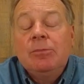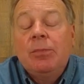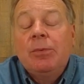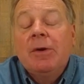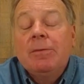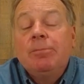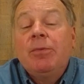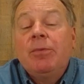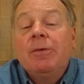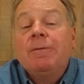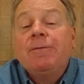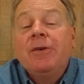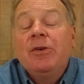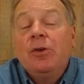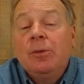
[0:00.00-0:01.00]

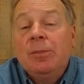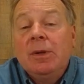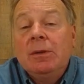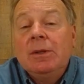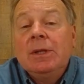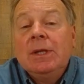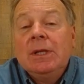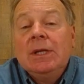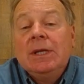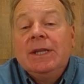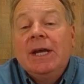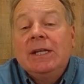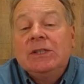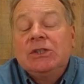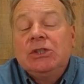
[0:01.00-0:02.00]
preferable
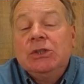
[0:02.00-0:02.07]
that is